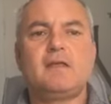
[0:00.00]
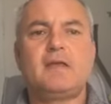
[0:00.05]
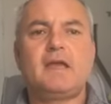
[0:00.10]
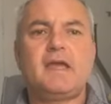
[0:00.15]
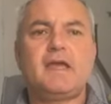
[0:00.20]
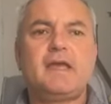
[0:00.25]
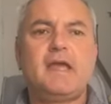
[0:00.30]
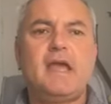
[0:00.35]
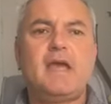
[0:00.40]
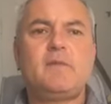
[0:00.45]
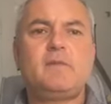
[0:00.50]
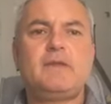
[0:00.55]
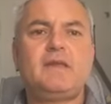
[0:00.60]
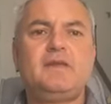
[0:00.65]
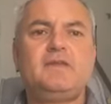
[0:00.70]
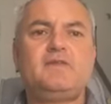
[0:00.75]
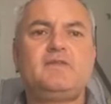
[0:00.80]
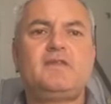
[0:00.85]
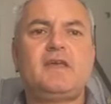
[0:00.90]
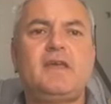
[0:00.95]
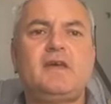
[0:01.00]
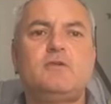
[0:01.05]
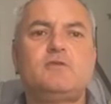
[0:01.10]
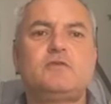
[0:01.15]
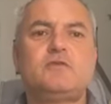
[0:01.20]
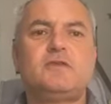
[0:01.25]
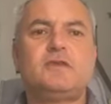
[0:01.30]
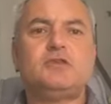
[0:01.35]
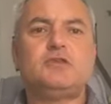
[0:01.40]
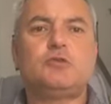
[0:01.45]
Okay, how many
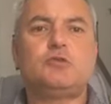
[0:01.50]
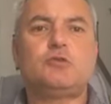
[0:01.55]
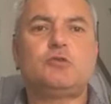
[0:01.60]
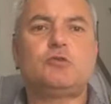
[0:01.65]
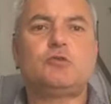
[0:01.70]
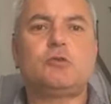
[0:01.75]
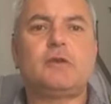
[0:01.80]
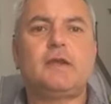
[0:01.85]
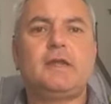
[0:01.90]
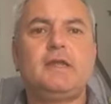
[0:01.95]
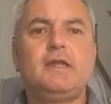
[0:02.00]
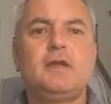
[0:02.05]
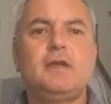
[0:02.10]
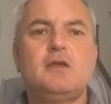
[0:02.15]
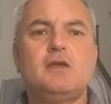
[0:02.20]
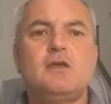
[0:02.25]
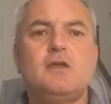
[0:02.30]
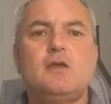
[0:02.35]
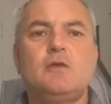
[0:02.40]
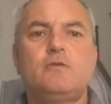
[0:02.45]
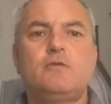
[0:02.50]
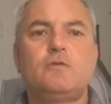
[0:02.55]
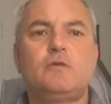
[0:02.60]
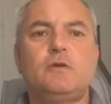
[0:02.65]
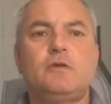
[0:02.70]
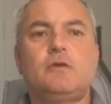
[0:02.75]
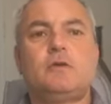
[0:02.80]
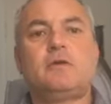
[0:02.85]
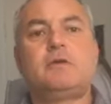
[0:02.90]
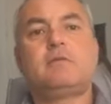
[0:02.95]
sales did you agree
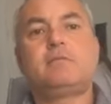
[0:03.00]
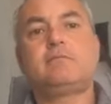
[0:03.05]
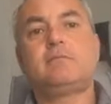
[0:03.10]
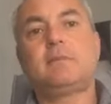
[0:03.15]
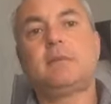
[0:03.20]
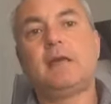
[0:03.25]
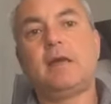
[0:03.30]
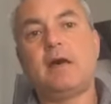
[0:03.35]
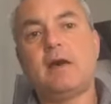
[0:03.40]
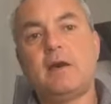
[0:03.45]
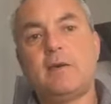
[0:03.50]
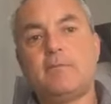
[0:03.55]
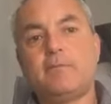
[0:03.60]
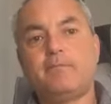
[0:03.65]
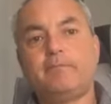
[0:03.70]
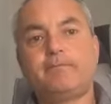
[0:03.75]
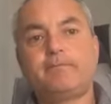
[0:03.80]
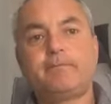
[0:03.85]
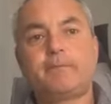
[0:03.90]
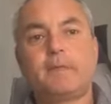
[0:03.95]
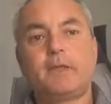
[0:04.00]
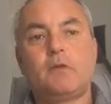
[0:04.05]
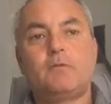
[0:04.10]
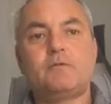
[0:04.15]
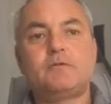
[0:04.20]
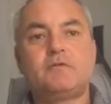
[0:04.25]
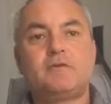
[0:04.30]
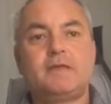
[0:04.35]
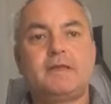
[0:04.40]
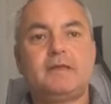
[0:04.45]
for,
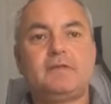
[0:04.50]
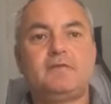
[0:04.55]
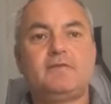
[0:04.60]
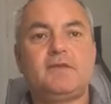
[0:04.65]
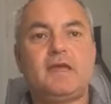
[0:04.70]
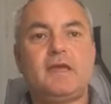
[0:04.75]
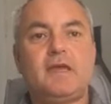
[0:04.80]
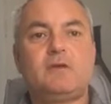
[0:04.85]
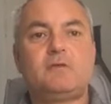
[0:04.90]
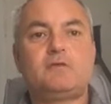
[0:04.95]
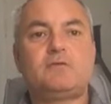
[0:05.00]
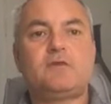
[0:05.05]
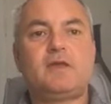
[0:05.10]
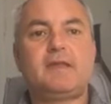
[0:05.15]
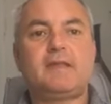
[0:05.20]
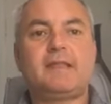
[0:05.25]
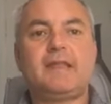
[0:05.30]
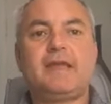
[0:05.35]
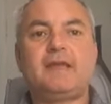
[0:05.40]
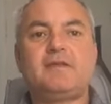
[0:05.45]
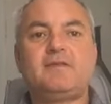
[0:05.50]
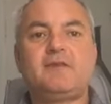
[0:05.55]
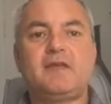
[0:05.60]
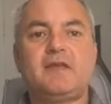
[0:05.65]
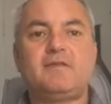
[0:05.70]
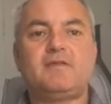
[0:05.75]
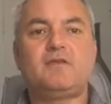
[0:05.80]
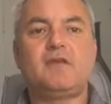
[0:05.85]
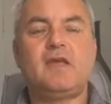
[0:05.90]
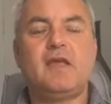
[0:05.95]
obviously, sales and
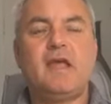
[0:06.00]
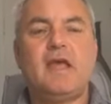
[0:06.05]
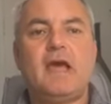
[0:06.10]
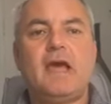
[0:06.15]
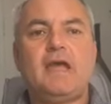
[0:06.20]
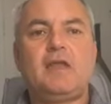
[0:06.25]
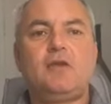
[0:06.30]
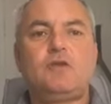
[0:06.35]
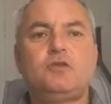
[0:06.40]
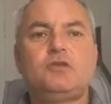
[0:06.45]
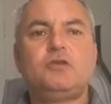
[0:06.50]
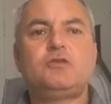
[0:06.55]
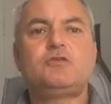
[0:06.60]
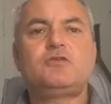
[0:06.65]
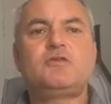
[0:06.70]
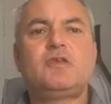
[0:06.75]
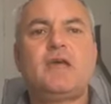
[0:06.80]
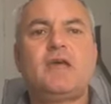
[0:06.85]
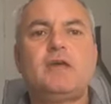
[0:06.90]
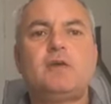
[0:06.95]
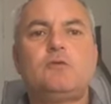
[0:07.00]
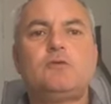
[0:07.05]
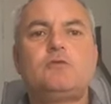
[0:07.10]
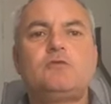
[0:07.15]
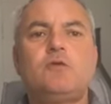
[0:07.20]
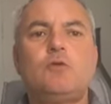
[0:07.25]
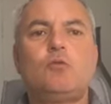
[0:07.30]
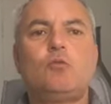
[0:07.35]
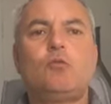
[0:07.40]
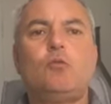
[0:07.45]
lettings? And on your
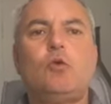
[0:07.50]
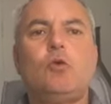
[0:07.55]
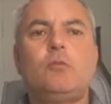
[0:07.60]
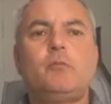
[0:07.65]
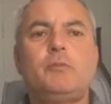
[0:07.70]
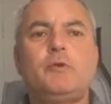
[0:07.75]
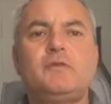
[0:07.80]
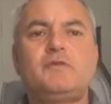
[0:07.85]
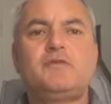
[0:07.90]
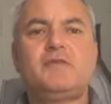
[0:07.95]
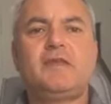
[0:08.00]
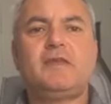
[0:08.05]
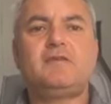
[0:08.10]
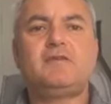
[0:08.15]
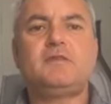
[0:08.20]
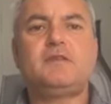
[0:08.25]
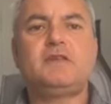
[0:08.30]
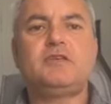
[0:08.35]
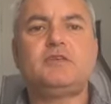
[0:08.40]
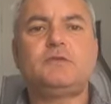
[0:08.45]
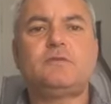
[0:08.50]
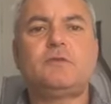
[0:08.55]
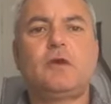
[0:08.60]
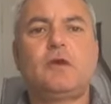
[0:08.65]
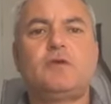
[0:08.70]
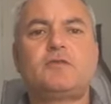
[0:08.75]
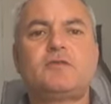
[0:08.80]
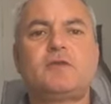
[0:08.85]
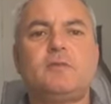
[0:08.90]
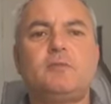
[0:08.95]
sales, what percentage of
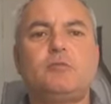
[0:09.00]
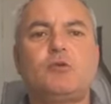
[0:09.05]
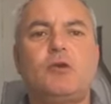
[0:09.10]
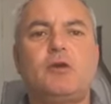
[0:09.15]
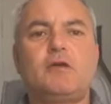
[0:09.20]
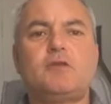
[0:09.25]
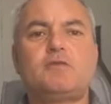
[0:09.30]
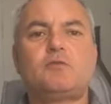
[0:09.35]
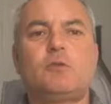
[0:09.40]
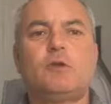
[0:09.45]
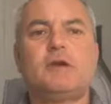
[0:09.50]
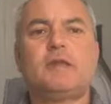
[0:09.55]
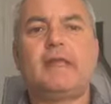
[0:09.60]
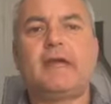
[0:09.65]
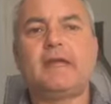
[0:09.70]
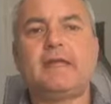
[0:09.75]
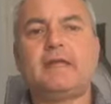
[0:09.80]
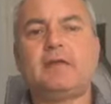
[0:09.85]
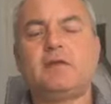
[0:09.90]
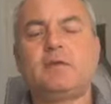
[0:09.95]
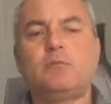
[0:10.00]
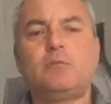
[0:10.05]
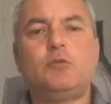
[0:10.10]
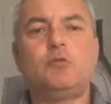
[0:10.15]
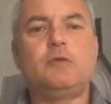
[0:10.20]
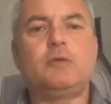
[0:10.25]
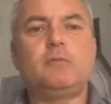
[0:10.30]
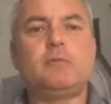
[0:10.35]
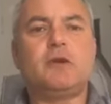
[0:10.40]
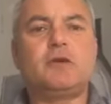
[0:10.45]
asking price were they?
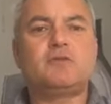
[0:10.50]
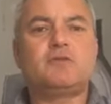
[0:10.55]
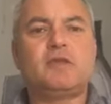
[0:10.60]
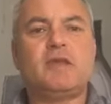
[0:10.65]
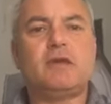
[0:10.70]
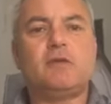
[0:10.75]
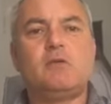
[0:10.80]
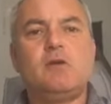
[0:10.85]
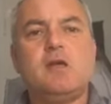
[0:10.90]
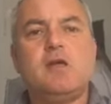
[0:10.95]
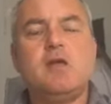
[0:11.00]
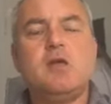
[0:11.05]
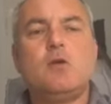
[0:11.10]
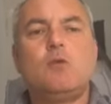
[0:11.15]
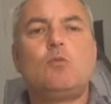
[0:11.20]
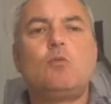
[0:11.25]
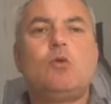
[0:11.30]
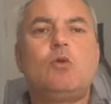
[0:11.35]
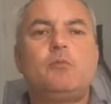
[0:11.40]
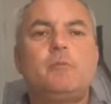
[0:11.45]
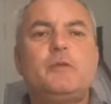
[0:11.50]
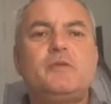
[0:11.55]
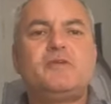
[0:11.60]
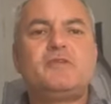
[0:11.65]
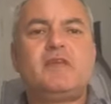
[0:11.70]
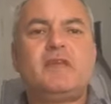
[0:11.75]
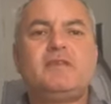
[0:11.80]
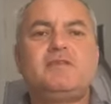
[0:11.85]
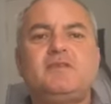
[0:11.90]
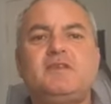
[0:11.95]
Morning, Marcel. What
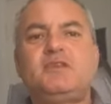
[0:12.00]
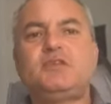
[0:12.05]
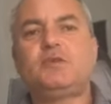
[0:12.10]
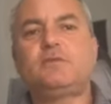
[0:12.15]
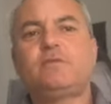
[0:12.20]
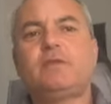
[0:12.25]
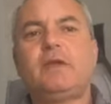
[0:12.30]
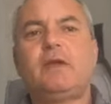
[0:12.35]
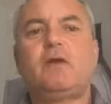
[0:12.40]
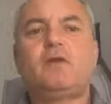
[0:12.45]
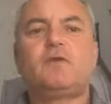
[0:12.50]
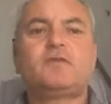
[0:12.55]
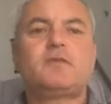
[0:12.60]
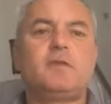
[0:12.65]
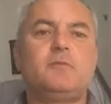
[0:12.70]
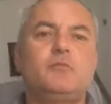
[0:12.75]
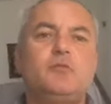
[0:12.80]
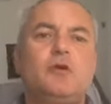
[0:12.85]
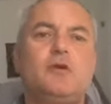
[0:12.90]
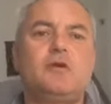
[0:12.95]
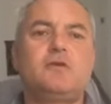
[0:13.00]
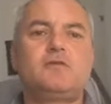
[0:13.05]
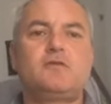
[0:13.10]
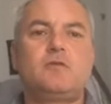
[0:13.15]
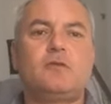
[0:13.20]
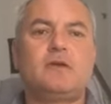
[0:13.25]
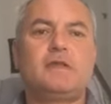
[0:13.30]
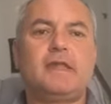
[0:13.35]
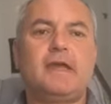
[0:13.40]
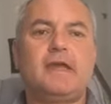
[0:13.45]
percentage of the asking price
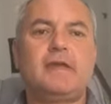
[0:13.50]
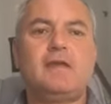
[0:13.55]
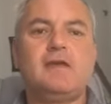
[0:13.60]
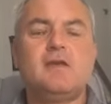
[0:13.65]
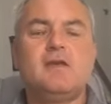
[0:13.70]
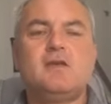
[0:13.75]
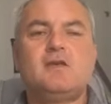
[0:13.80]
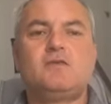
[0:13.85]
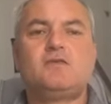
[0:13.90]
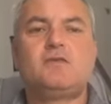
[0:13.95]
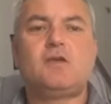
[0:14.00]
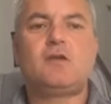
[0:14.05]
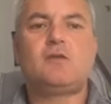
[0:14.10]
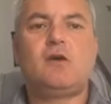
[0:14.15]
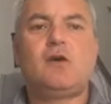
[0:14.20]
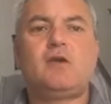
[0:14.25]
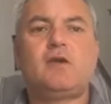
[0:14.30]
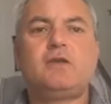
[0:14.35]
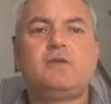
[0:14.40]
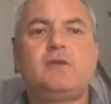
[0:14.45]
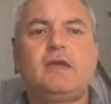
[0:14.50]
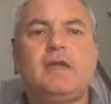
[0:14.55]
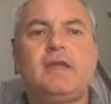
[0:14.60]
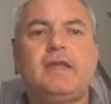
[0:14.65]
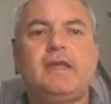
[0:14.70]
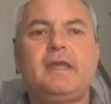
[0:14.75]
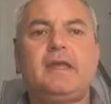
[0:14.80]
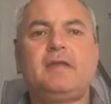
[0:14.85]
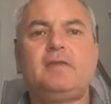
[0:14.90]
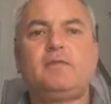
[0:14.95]
were they? So are you
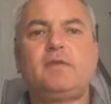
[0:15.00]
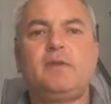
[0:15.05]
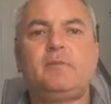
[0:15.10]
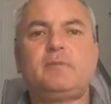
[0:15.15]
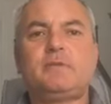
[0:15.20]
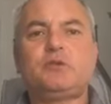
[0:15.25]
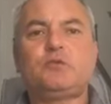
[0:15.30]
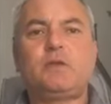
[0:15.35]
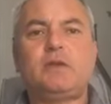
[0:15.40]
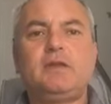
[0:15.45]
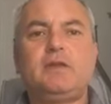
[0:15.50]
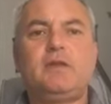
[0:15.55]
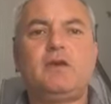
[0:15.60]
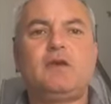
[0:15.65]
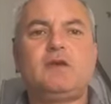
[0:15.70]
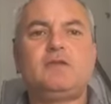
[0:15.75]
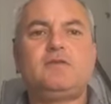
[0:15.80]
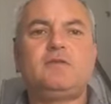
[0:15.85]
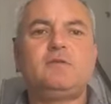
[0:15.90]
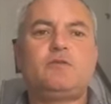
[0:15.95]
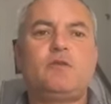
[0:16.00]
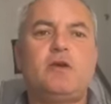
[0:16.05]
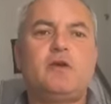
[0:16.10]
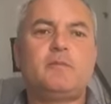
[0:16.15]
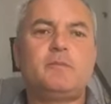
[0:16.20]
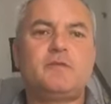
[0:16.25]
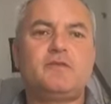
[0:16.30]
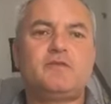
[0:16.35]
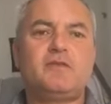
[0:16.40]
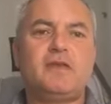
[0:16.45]
getting anything between
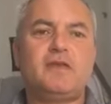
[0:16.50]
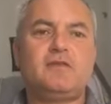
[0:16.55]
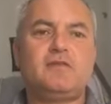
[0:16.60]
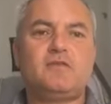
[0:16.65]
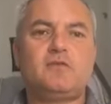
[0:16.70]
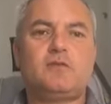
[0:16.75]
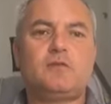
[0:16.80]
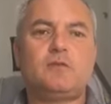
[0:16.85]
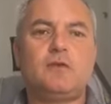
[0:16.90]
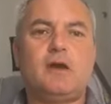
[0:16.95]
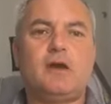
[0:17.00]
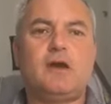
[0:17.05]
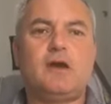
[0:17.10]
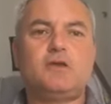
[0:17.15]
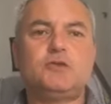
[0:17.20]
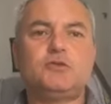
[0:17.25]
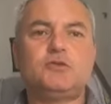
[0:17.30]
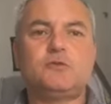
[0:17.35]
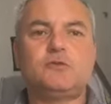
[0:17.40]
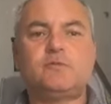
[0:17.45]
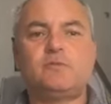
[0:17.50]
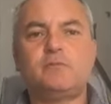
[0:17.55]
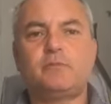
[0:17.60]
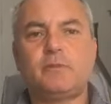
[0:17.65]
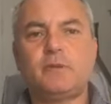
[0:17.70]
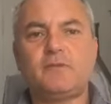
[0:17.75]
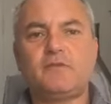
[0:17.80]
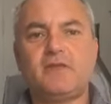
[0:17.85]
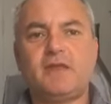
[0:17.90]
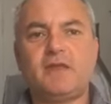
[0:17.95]
95% to
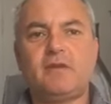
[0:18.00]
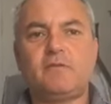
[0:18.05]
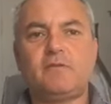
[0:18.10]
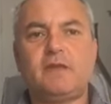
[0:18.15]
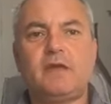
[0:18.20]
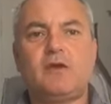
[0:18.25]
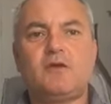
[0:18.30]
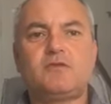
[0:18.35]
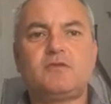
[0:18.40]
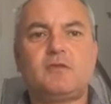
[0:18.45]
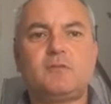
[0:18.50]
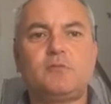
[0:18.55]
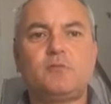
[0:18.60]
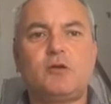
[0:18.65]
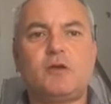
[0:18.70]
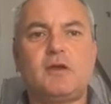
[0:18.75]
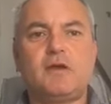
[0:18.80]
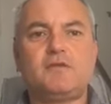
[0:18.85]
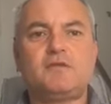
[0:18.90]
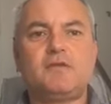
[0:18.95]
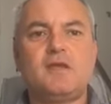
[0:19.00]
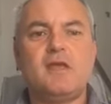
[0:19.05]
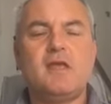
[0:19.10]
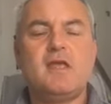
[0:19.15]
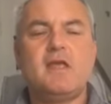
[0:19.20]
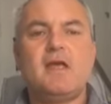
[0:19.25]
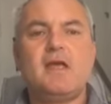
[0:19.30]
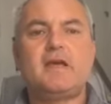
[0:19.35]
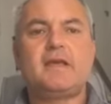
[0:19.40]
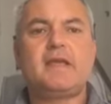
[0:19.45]
100% of the asking price?
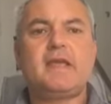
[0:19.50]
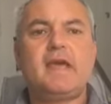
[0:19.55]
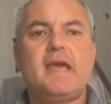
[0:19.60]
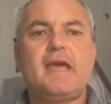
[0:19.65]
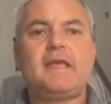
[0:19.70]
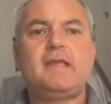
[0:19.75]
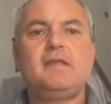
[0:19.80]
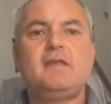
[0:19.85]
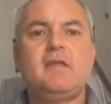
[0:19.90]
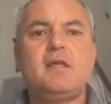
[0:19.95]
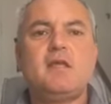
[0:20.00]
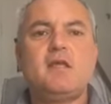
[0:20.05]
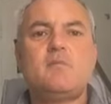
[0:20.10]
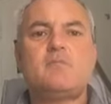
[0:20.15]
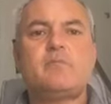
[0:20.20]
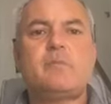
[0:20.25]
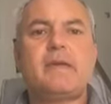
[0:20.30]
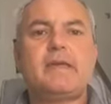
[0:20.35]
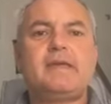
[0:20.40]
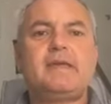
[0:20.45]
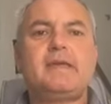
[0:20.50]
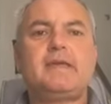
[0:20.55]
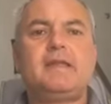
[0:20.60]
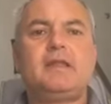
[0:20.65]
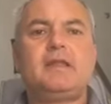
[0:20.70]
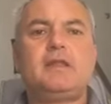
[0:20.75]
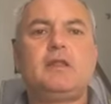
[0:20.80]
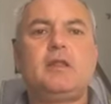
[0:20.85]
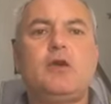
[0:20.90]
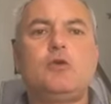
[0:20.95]
Again, make it
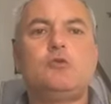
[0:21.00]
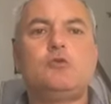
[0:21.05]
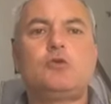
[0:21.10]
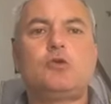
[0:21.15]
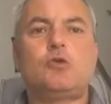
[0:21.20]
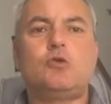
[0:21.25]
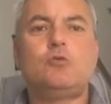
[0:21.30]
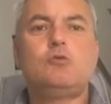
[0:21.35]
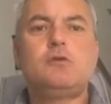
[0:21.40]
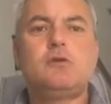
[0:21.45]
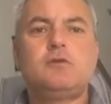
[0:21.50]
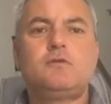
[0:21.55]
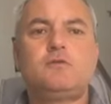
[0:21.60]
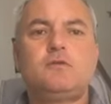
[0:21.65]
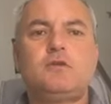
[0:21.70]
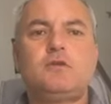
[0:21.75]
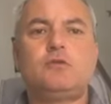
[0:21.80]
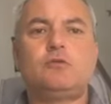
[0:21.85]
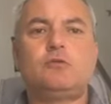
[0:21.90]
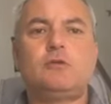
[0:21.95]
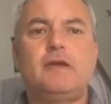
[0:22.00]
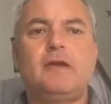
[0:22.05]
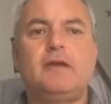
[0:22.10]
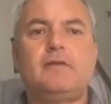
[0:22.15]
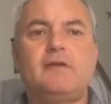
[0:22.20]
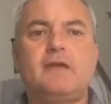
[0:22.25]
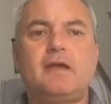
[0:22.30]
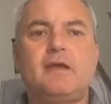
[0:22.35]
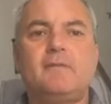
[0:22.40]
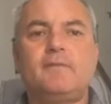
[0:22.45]
local to your
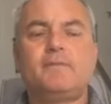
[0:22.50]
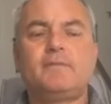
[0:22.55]
area.